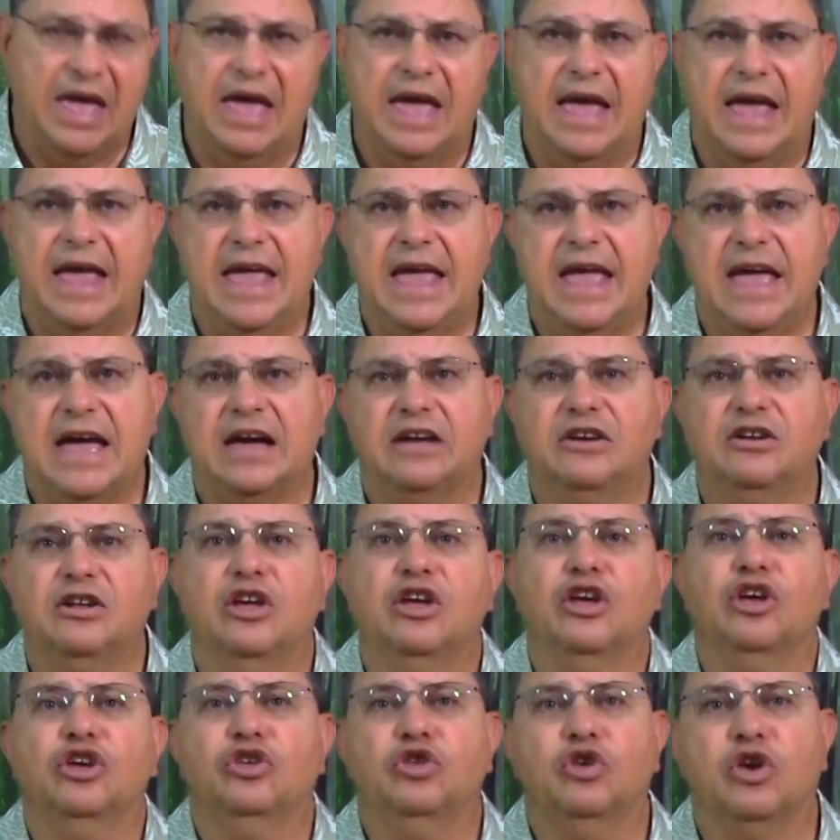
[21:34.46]
And
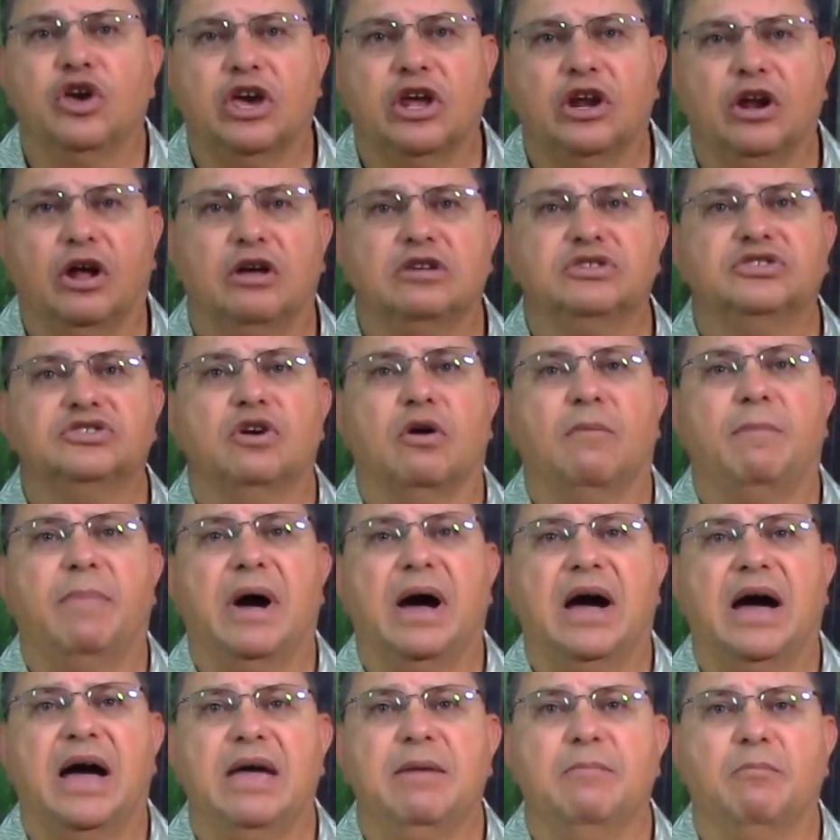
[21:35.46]
you can also
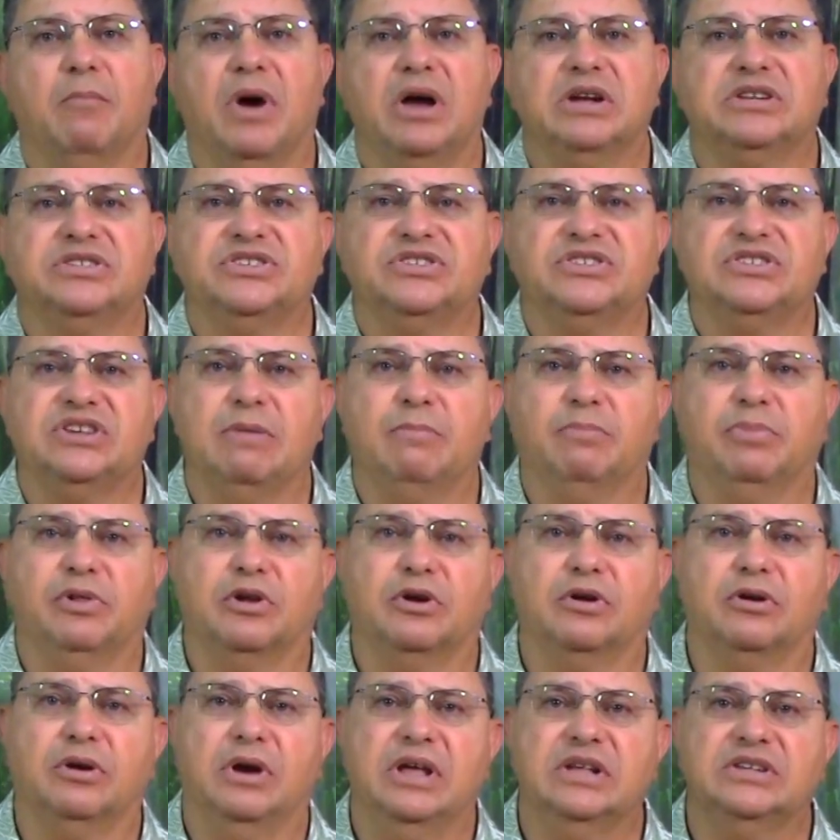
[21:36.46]
buy much
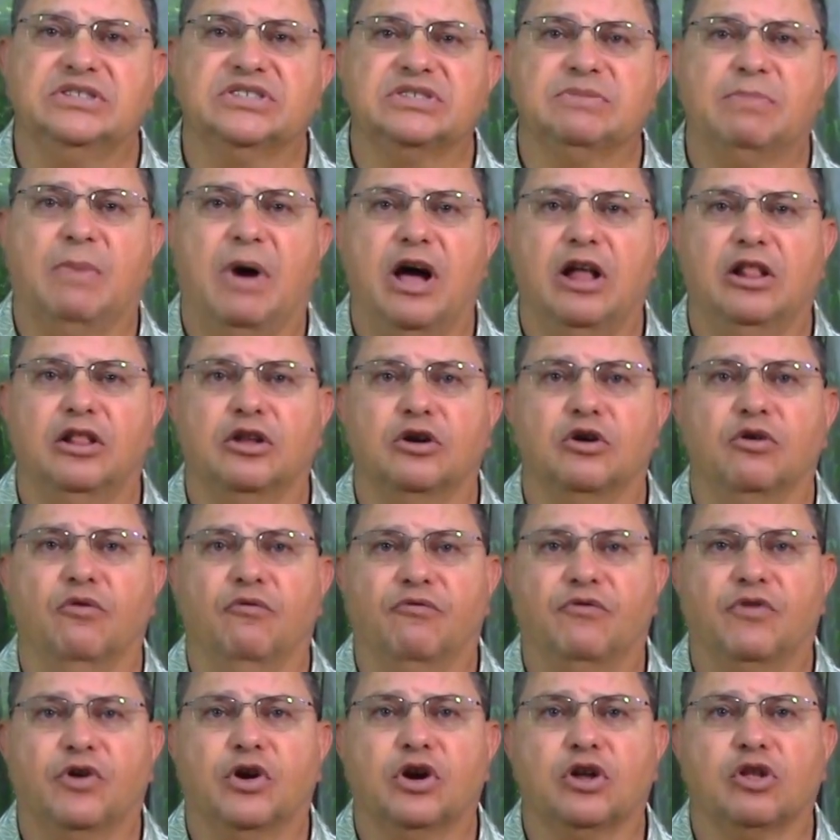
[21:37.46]
simpler and smaller
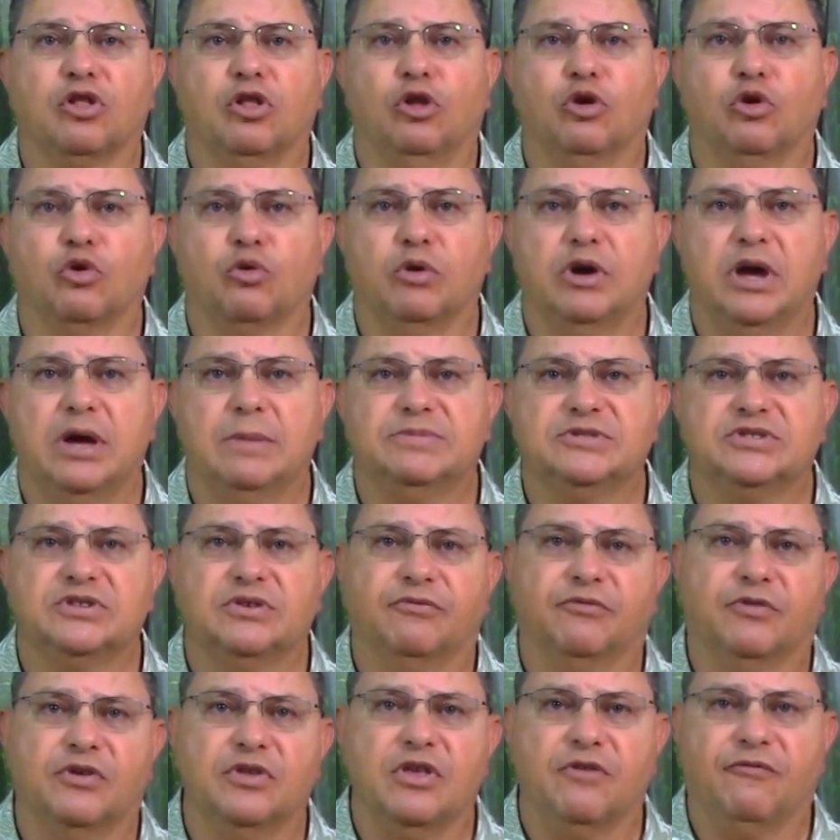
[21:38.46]
vertical grips
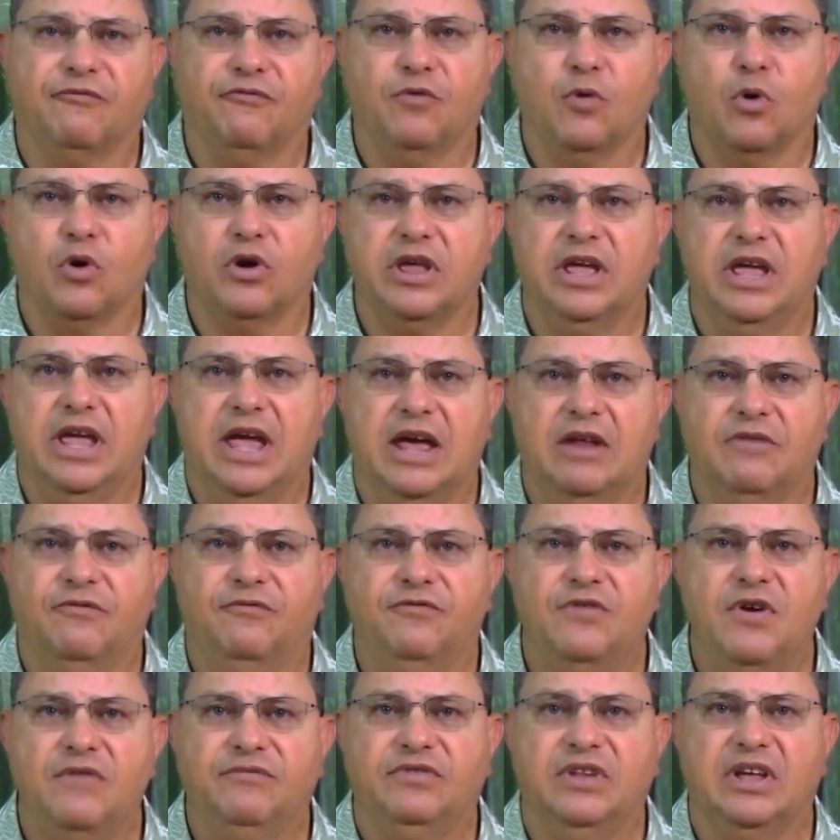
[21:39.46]
for the 40 and
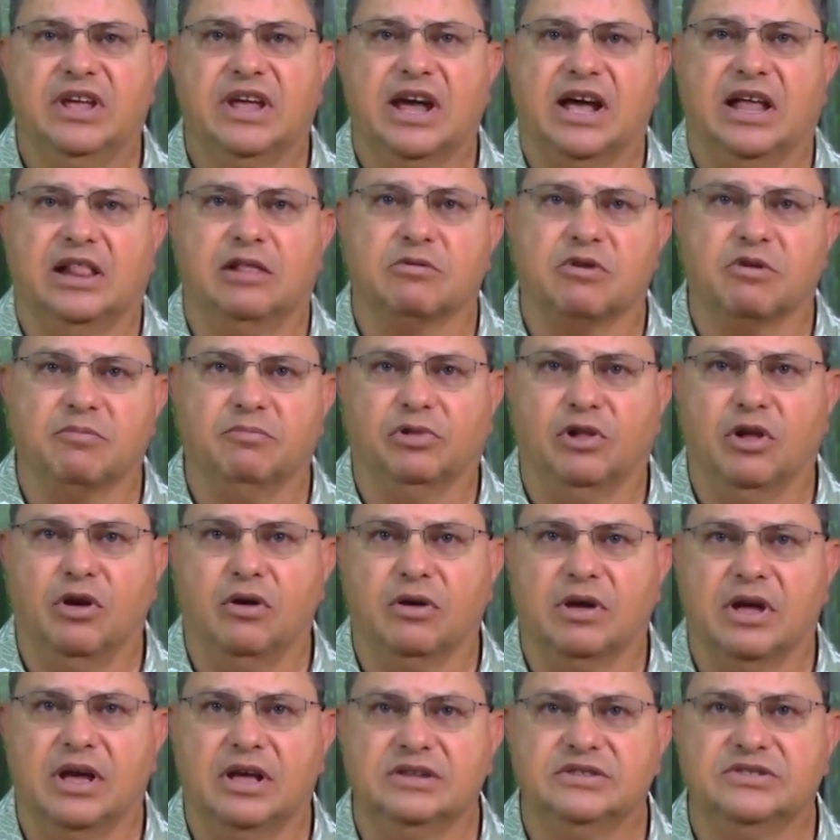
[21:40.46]
50 caliber
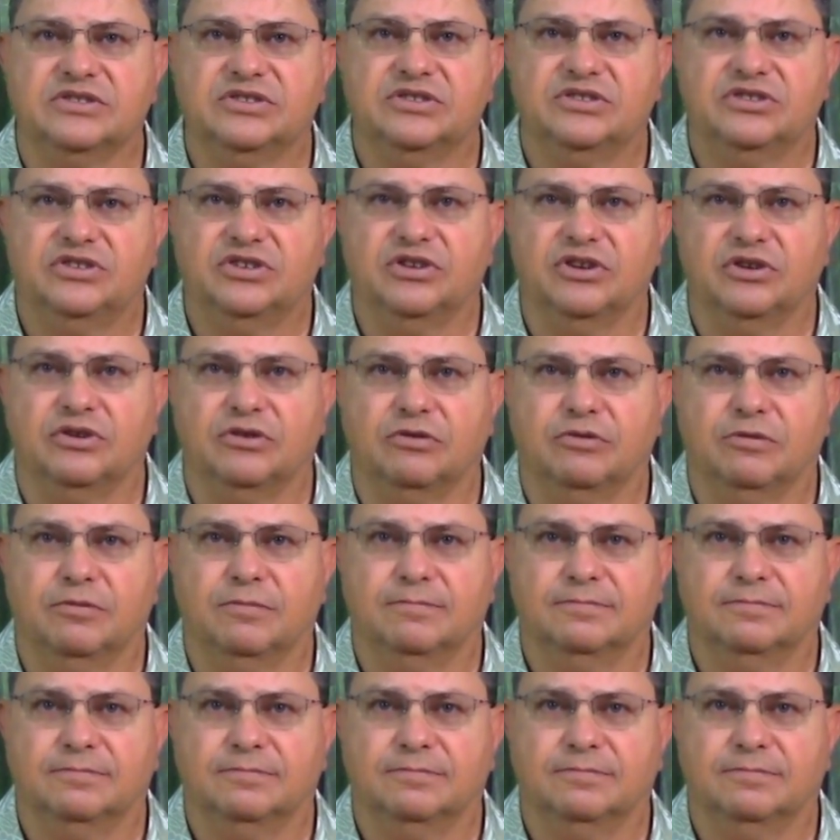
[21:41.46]
blowguns too.